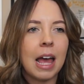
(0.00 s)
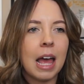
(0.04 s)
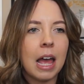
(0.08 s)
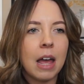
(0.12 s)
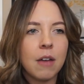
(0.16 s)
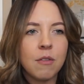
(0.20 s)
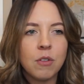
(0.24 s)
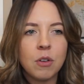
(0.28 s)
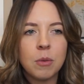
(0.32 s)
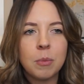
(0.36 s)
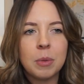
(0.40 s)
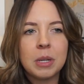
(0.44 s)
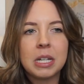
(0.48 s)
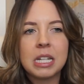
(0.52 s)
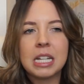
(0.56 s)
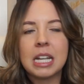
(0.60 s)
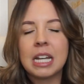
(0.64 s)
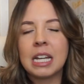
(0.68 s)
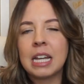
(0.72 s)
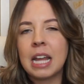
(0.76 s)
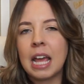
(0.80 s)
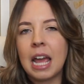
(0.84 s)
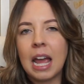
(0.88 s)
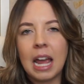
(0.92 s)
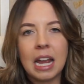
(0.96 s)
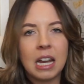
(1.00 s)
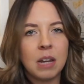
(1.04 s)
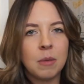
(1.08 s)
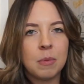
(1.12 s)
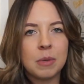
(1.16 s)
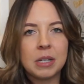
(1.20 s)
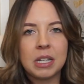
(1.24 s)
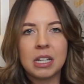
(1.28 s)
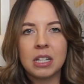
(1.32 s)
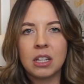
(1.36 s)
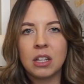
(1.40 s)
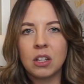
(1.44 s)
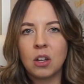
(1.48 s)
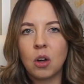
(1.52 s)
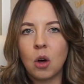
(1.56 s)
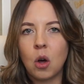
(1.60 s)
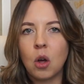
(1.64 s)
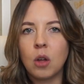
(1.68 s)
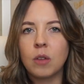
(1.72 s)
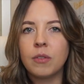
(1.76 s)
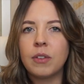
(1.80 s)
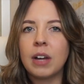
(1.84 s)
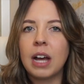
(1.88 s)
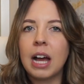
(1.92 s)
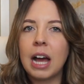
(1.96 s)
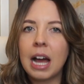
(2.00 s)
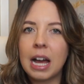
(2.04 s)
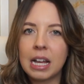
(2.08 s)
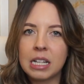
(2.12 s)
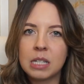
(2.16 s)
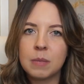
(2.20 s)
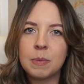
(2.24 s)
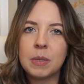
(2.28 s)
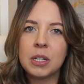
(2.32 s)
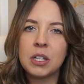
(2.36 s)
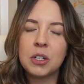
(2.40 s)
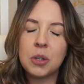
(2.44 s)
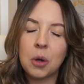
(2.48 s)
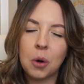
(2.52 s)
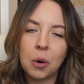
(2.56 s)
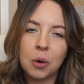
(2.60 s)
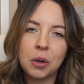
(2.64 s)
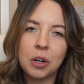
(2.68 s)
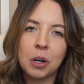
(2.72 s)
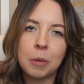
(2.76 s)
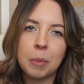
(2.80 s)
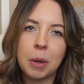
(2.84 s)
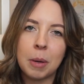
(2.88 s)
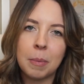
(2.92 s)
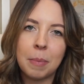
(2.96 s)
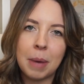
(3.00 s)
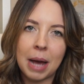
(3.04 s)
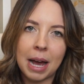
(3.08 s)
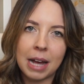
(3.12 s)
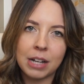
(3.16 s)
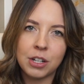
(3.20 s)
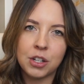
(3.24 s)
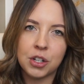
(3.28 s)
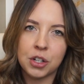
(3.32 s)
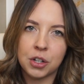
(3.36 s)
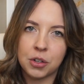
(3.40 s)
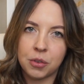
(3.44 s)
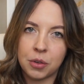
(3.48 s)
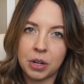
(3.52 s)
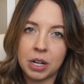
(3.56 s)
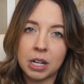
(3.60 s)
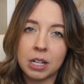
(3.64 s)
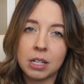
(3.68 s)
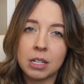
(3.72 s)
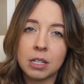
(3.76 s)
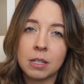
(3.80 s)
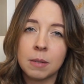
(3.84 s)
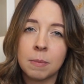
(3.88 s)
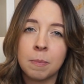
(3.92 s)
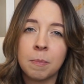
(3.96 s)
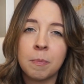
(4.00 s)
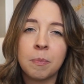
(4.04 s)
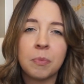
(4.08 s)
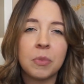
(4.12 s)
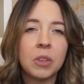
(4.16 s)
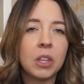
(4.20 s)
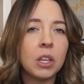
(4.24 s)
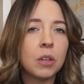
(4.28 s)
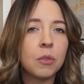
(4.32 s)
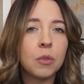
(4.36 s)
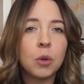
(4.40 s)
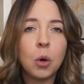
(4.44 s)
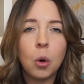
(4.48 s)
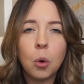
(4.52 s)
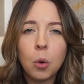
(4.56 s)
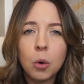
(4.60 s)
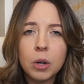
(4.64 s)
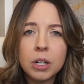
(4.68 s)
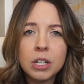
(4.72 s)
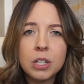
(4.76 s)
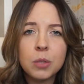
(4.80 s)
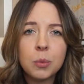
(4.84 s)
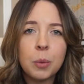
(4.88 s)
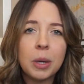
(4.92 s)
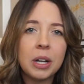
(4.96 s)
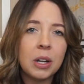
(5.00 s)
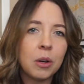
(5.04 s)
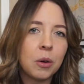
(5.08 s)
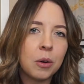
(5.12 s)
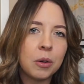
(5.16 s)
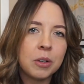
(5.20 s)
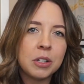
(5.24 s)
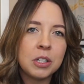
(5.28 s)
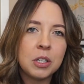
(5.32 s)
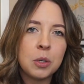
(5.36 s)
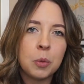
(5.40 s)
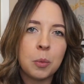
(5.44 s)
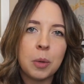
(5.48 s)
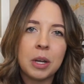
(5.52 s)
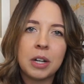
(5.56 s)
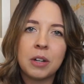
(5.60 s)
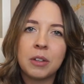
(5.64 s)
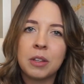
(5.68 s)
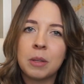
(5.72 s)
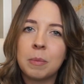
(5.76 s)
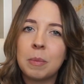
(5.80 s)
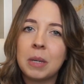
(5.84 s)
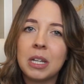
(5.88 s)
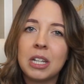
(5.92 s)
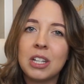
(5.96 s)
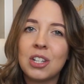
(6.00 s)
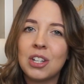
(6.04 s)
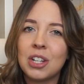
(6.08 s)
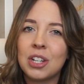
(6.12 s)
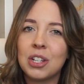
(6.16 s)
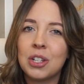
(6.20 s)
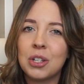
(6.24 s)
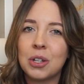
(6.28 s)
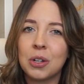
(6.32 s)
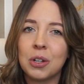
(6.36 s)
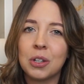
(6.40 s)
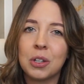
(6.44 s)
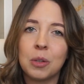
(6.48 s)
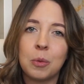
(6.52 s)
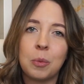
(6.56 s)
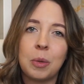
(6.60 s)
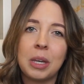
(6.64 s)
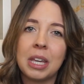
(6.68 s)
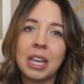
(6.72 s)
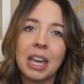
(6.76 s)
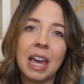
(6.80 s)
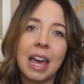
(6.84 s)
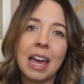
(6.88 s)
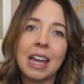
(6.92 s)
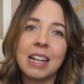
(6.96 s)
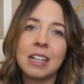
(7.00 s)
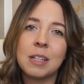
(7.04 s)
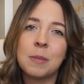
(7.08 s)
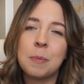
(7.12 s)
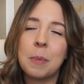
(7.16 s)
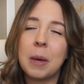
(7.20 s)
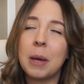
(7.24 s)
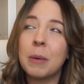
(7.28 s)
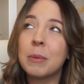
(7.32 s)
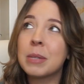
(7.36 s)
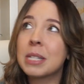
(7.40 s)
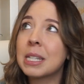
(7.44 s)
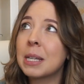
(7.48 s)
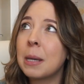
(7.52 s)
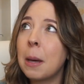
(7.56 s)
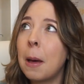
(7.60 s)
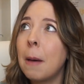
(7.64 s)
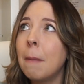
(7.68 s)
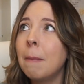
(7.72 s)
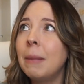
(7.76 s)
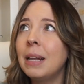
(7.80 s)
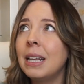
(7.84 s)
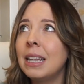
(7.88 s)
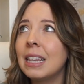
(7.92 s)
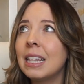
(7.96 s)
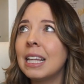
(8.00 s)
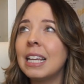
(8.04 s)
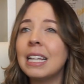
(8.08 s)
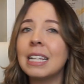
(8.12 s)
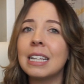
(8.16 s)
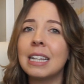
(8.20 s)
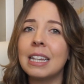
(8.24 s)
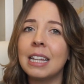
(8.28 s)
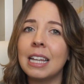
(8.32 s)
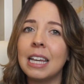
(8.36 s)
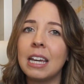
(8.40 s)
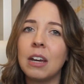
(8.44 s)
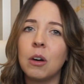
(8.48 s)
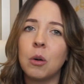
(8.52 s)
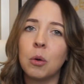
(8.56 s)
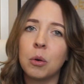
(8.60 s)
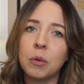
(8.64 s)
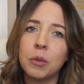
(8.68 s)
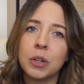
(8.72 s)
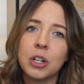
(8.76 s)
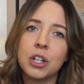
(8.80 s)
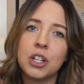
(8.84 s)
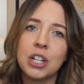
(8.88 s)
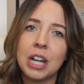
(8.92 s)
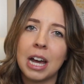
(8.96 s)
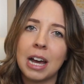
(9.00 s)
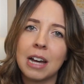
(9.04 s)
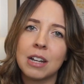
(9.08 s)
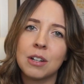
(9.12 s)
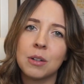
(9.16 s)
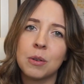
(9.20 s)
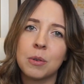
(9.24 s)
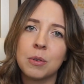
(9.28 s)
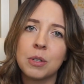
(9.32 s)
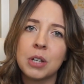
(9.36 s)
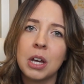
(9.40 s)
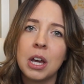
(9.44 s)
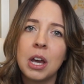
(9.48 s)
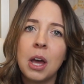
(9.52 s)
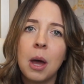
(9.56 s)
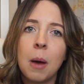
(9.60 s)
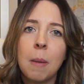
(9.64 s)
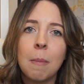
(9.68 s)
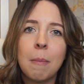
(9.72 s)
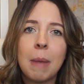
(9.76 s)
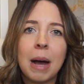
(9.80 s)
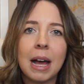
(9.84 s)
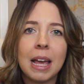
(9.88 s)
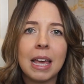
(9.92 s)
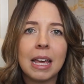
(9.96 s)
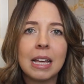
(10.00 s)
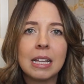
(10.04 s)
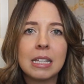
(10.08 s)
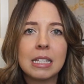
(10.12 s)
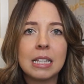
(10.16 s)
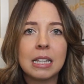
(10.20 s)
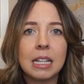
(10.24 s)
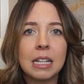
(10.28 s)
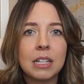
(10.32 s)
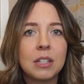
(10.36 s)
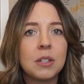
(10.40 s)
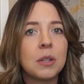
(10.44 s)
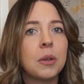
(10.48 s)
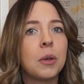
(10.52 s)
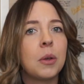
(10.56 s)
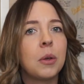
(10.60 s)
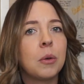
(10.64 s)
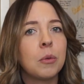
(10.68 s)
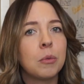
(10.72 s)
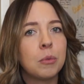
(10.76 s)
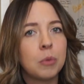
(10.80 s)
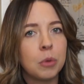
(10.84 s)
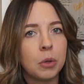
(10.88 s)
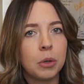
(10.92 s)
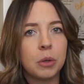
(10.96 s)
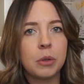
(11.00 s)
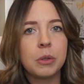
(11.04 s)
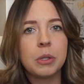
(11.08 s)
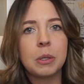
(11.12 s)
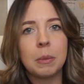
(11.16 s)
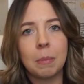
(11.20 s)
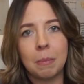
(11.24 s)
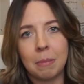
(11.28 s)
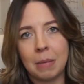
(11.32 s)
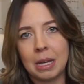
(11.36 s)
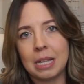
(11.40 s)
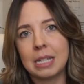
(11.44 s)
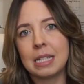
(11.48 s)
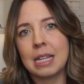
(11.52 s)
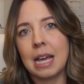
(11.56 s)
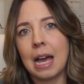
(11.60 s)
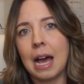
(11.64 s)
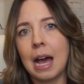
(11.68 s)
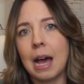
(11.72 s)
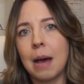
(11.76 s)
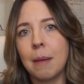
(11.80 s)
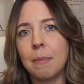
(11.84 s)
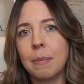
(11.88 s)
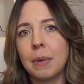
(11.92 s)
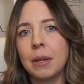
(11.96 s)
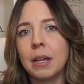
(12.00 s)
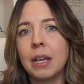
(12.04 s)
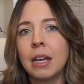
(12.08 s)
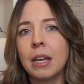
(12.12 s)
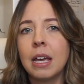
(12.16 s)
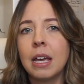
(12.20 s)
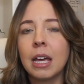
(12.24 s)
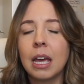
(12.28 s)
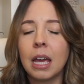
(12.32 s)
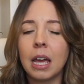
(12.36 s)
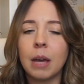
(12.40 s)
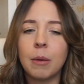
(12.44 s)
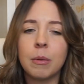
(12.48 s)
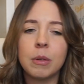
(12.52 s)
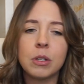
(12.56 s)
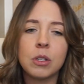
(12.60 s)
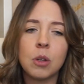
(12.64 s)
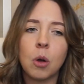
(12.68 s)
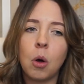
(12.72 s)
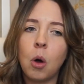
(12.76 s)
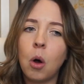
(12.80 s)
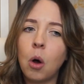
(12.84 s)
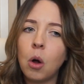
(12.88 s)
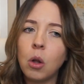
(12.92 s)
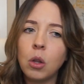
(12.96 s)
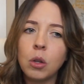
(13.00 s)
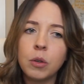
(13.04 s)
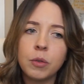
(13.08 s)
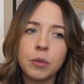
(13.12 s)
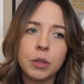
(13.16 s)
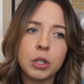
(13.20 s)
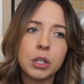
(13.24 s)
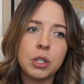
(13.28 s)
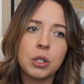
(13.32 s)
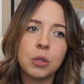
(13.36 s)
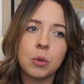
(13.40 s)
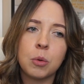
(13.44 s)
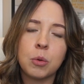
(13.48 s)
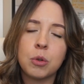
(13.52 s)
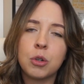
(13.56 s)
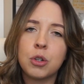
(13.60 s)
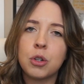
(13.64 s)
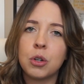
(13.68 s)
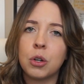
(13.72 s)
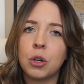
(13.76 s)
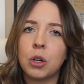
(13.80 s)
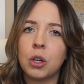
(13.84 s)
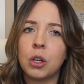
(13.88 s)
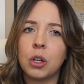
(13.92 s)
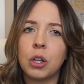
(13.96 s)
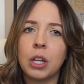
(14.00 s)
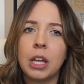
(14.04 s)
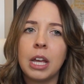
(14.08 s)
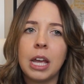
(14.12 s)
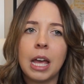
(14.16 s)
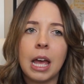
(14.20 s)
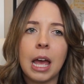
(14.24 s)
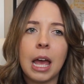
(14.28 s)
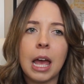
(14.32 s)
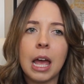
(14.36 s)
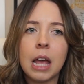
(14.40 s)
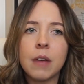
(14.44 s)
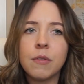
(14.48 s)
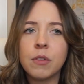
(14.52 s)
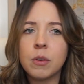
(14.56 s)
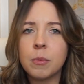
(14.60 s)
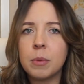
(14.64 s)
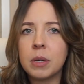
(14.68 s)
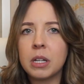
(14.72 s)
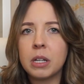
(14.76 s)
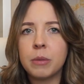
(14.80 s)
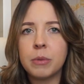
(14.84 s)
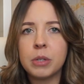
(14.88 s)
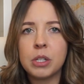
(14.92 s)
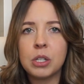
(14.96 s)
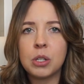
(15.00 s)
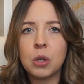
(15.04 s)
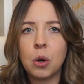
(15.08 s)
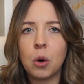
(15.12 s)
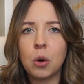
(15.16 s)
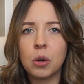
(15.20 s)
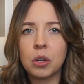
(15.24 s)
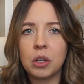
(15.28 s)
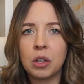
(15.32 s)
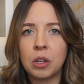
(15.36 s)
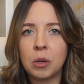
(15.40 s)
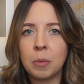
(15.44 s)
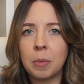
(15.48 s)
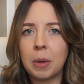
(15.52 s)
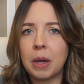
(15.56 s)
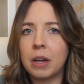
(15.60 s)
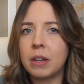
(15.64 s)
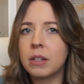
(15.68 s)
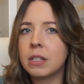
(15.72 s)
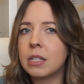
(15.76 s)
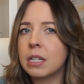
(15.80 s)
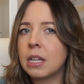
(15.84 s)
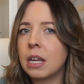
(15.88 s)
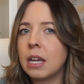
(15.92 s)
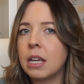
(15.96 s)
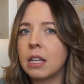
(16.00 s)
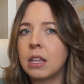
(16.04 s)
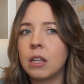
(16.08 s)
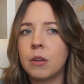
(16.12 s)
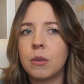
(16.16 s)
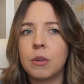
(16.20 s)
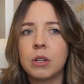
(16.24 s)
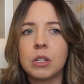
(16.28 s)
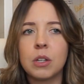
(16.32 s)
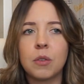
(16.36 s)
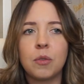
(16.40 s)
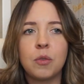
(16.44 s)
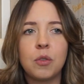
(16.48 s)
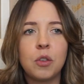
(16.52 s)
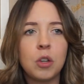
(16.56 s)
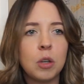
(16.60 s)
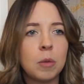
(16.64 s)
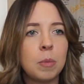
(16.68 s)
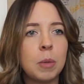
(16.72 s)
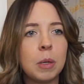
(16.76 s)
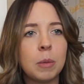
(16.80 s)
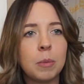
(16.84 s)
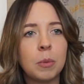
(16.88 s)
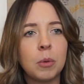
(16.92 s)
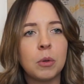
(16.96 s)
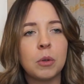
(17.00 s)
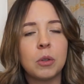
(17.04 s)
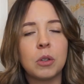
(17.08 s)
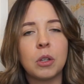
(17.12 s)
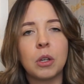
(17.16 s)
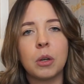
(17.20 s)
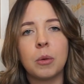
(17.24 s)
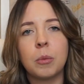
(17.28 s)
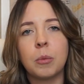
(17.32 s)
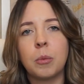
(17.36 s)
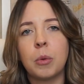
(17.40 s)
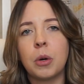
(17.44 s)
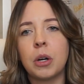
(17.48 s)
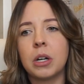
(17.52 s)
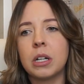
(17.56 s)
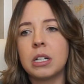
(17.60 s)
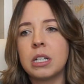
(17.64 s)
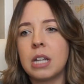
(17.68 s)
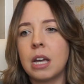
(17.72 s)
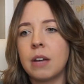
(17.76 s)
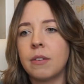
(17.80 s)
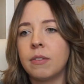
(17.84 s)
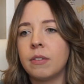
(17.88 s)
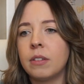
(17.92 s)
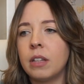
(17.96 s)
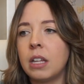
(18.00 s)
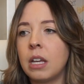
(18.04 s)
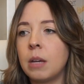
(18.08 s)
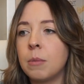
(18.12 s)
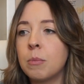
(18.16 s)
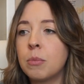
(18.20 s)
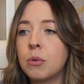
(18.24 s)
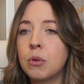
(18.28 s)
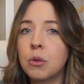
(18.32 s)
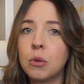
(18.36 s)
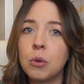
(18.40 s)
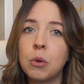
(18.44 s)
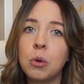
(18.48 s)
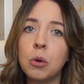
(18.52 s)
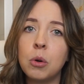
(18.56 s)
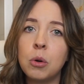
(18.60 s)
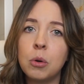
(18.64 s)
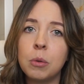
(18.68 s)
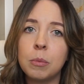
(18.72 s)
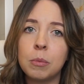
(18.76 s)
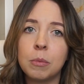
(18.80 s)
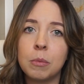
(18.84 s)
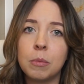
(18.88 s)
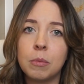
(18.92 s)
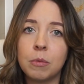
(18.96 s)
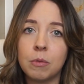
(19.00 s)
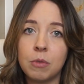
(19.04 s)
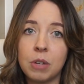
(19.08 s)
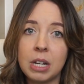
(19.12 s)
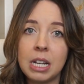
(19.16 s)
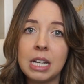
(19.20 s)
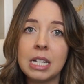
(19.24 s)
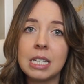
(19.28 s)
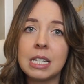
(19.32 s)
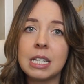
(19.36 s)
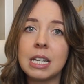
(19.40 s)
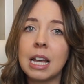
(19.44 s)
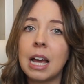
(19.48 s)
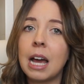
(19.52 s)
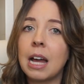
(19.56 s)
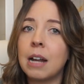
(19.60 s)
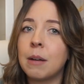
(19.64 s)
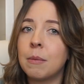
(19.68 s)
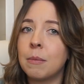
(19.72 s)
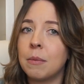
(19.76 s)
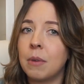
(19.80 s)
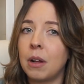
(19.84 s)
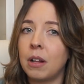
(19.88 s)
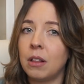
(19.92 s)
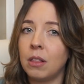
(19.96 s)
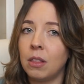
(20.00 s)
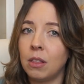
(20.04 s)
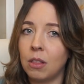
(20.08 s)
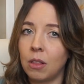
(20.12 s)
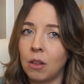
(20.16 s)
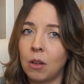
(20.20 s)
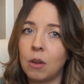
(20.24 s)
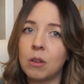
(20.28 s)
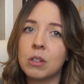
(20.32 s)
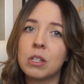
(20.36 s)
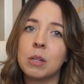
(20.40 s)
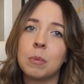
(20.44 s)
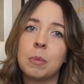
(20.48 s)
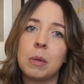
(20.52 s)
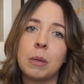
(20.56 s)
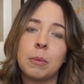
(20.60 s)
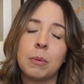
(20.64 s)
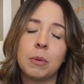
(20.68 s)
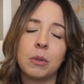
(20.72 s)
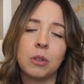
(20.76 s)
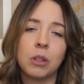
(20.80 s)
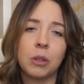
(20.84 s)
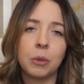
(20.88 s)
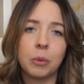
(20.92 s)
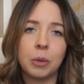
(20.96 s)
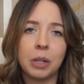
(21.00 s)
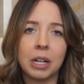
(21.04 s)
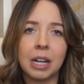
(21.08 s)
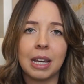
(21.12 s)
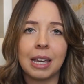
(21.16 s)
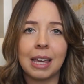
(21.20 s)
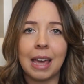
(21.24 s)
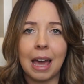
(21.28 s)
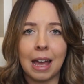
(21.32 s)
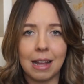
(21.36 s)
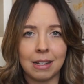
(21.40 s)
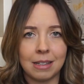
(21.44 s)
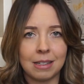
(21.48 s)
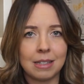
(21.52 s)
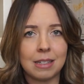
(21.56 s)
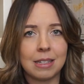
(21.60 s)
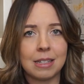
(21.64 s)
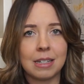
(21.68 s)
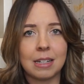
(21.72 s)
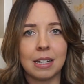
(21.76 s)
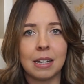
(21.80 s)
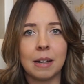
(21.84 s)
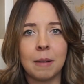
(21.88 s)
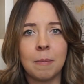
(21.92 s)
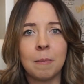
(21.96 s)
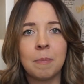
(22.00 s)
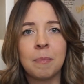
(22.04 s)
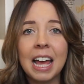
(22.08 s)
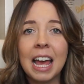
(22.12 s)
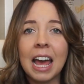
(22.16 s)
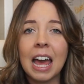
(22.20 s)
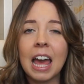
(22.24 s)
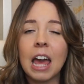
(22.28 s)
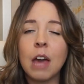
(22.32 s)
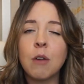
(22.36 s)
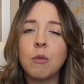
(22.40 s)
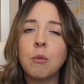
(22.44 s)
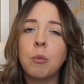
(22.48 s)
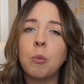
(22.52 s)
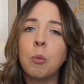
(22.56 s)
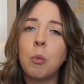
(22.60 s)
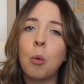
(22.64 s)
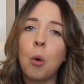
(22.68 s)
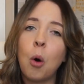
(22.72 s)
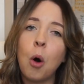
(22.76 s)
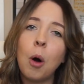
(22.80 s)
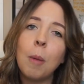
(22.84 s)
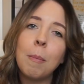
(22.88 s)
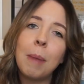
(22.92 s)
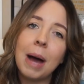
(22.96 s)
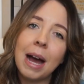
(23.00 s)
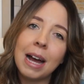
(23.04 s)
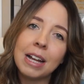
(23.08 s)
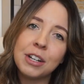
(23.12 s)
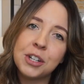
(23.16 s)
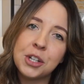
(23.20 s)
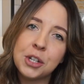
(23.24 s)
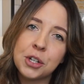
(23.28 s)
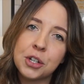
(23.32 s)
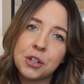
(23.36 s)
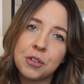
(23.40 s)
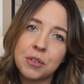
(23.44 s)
everybody and anybody in the golf has been talking about Patrick Reed. He of course went on to win on the PGA Tour at the weekend, but it was completely overshadowed by his little rules mishap. It was all over social, everybody was talking about it, there was a few people that were definitely pro Reed and a lot of people that were against it if what Patrick